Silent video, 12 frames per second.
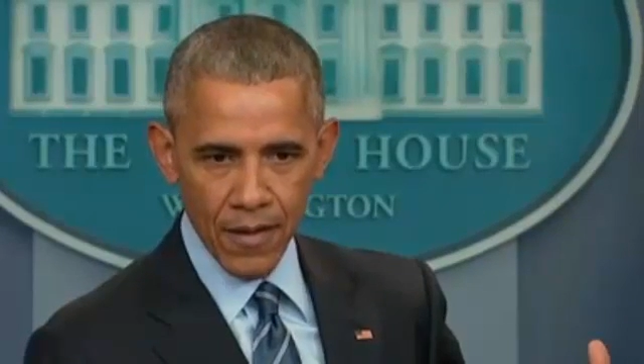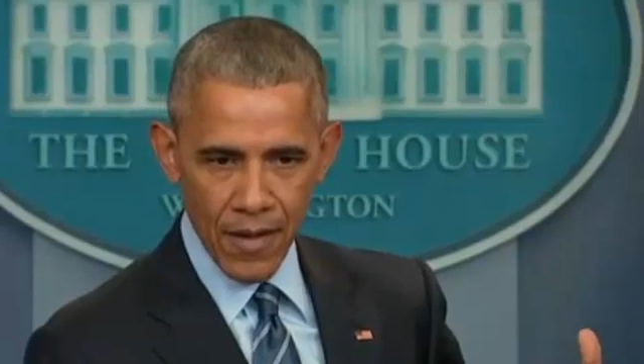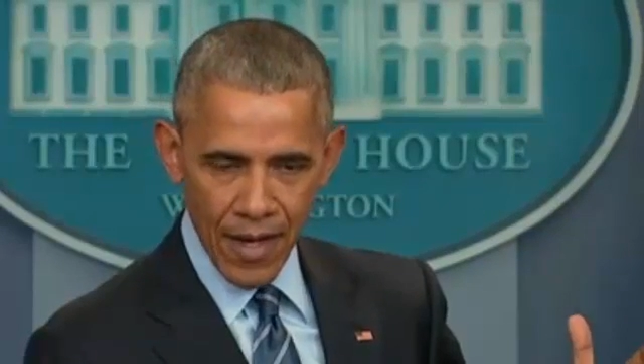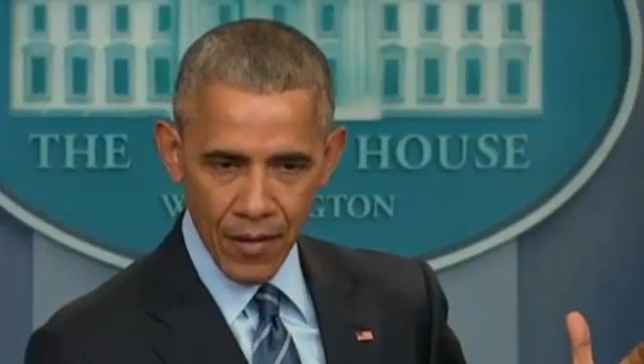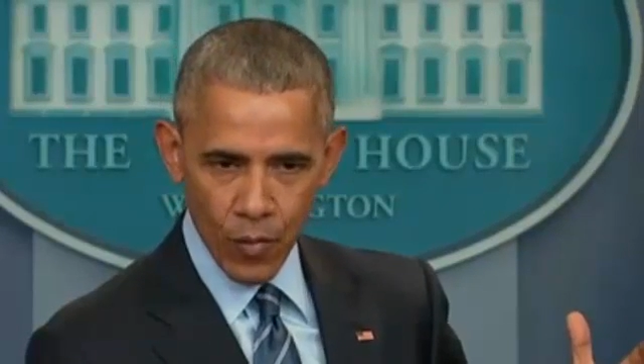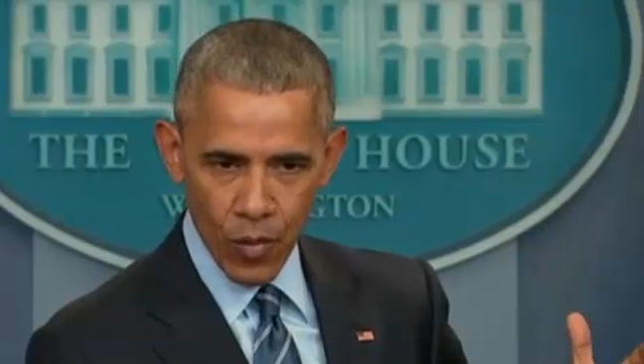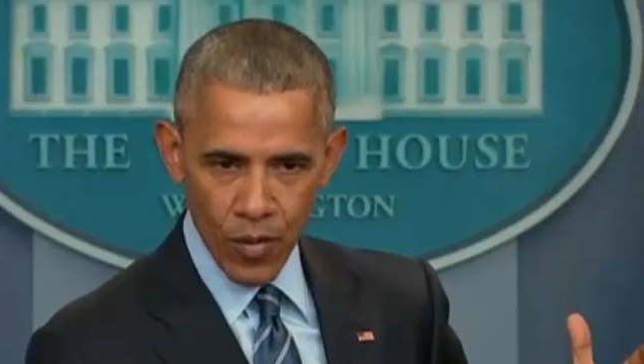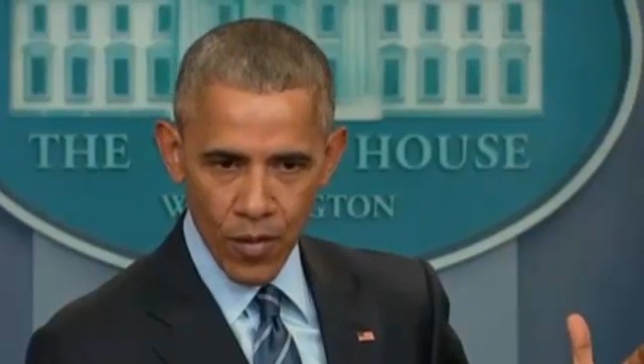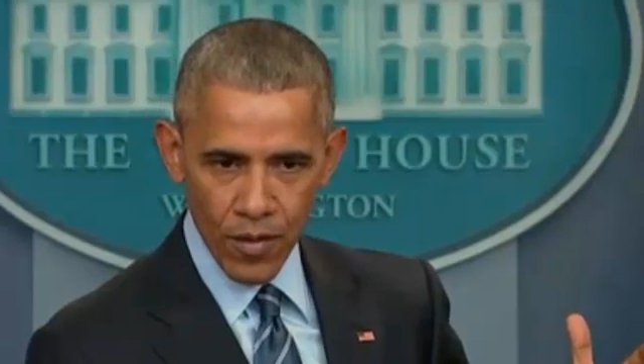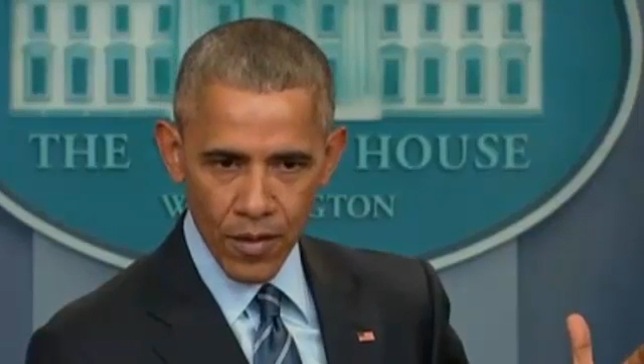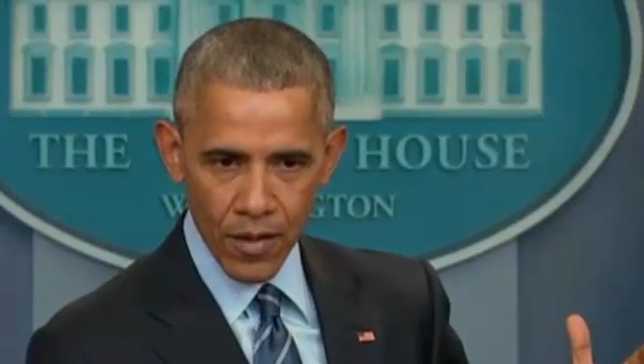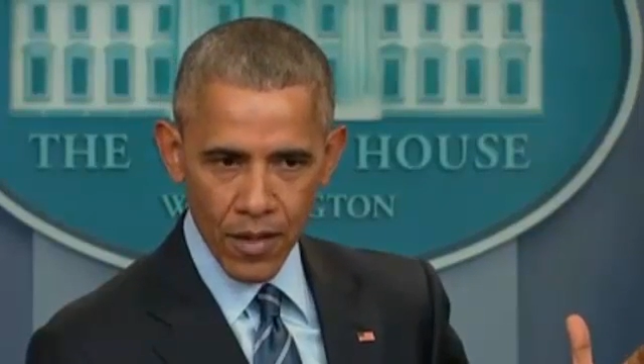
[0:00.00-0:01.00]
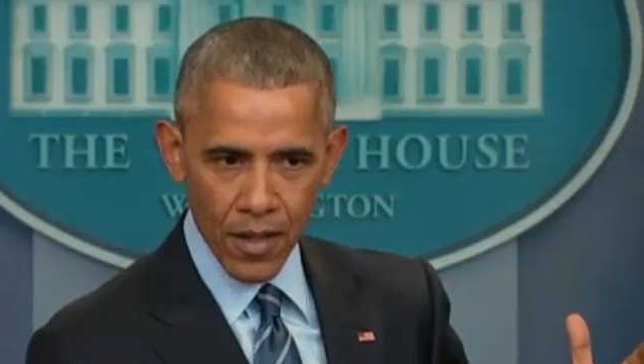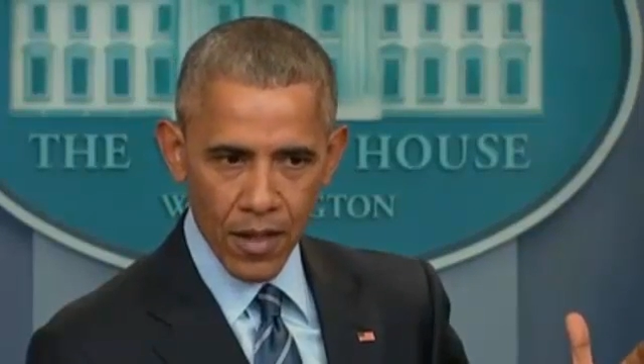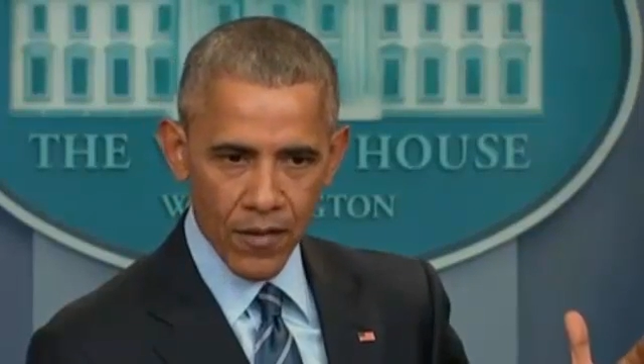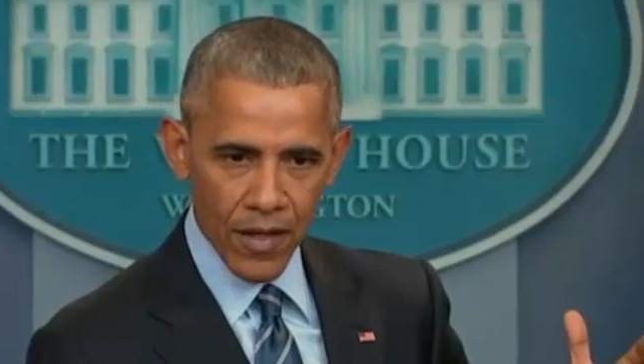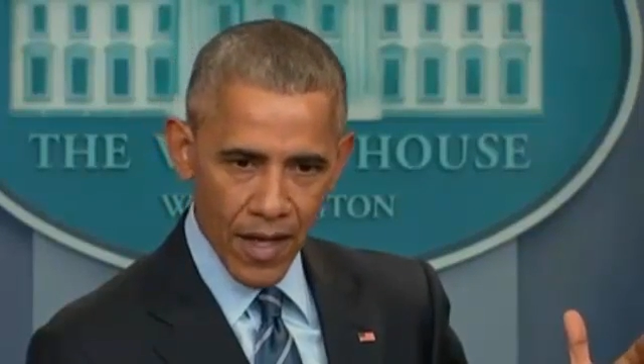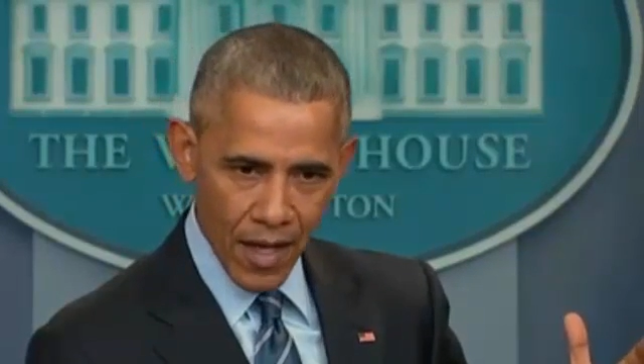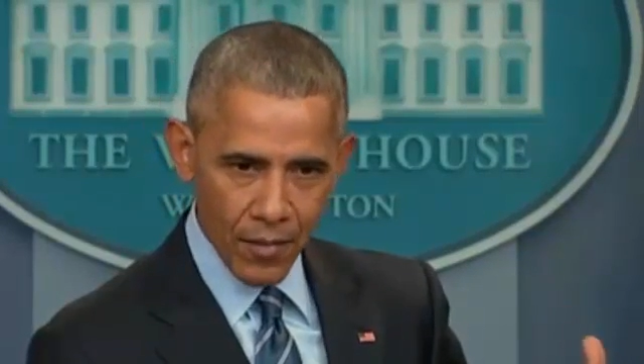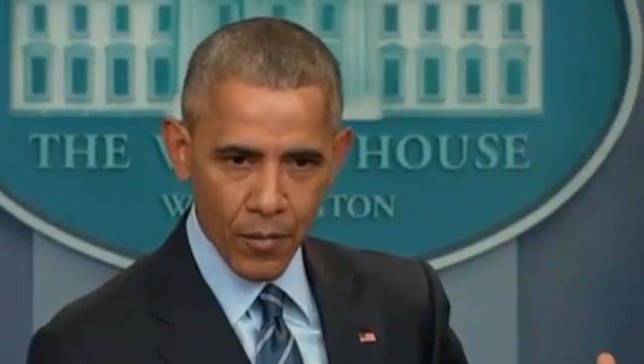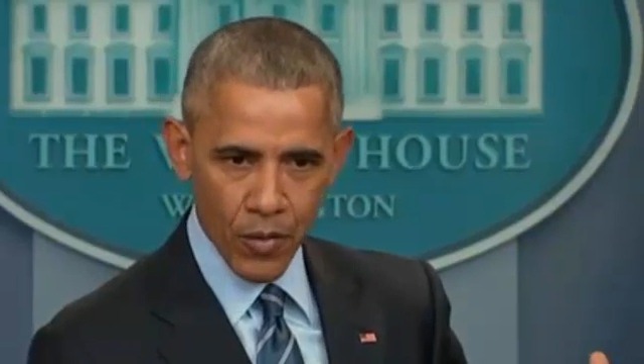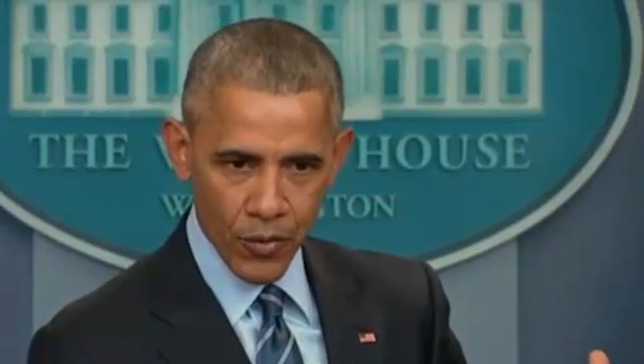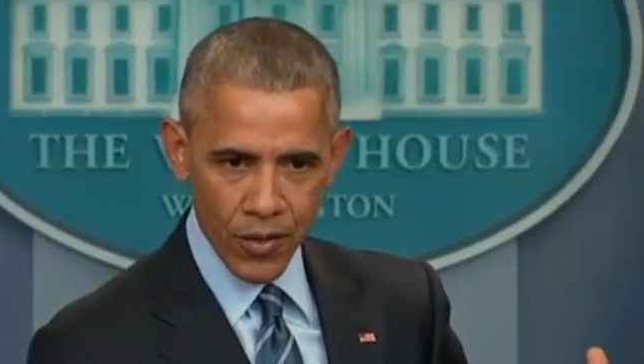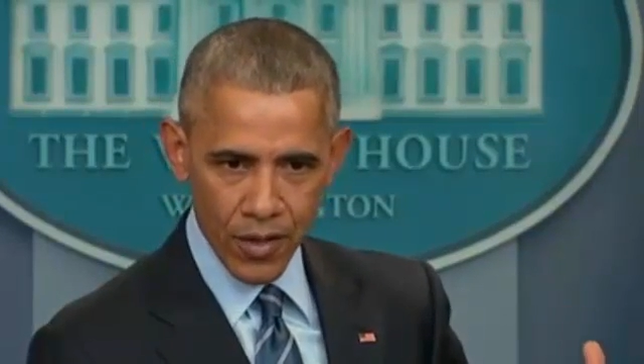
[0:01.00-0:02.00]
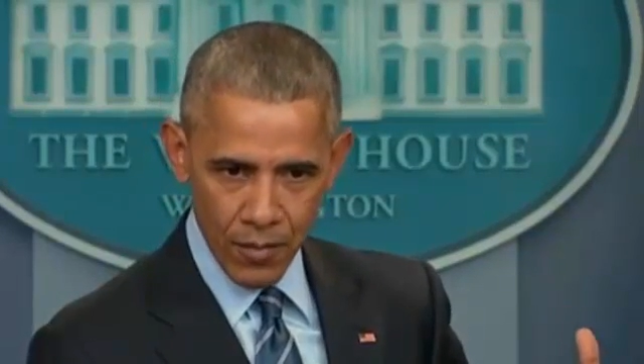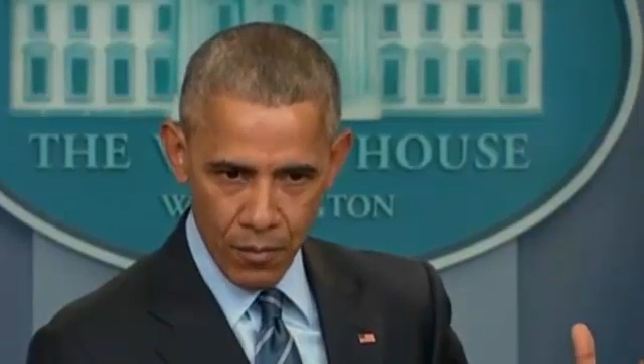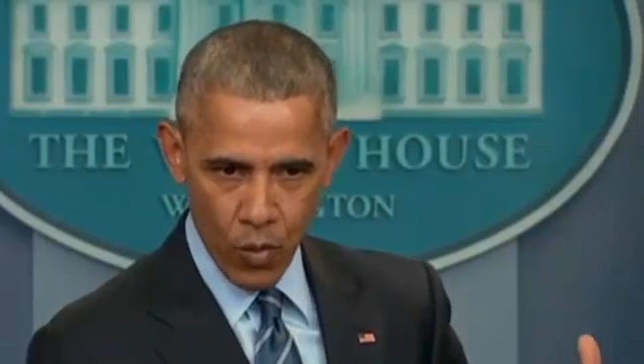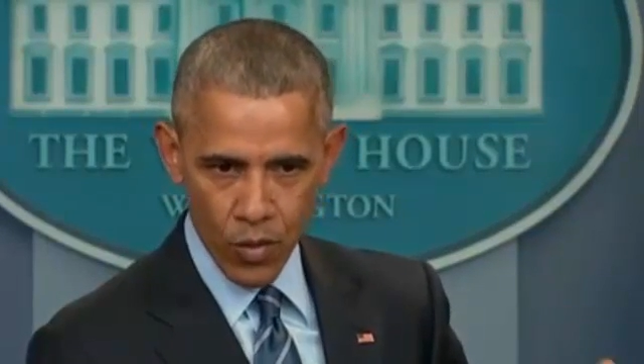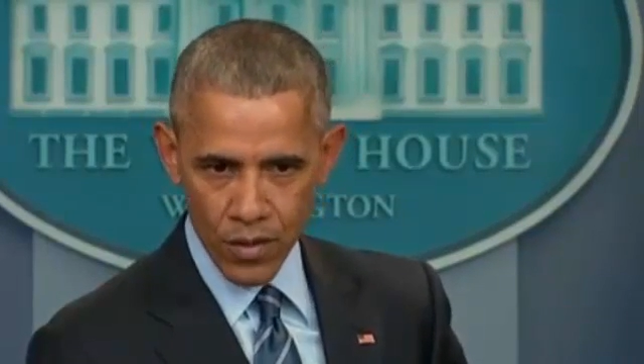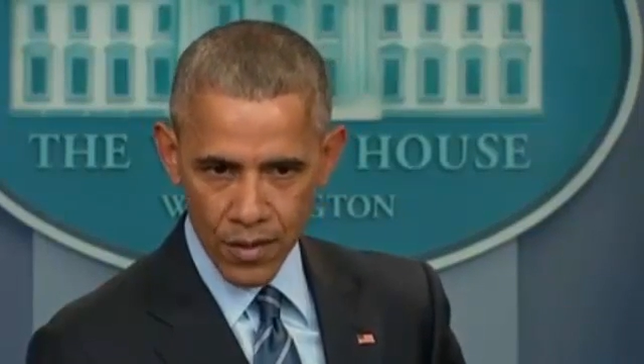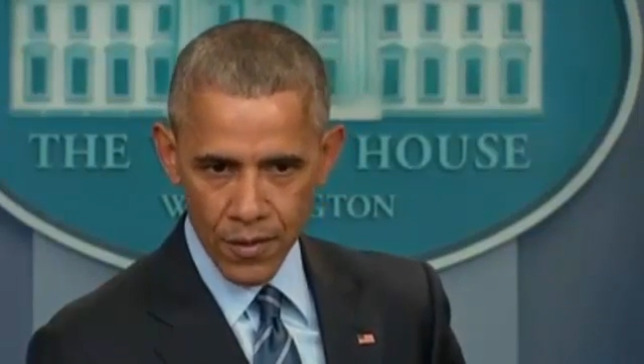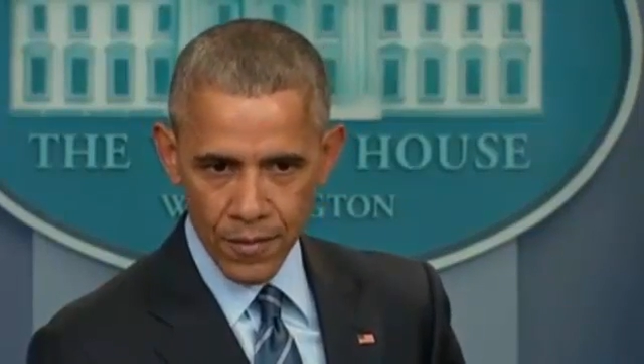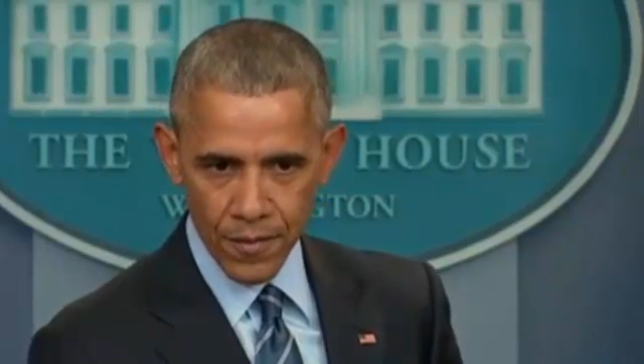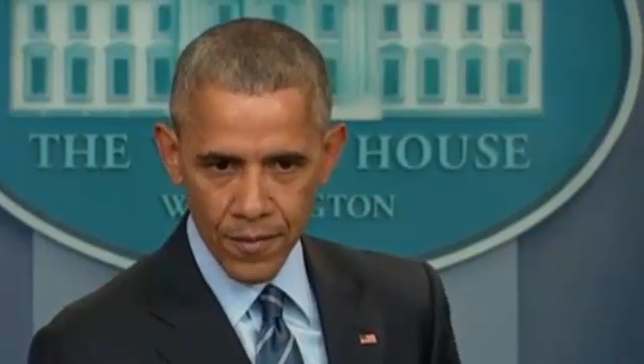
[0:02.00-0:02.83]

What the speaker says: that were of the utmost importance.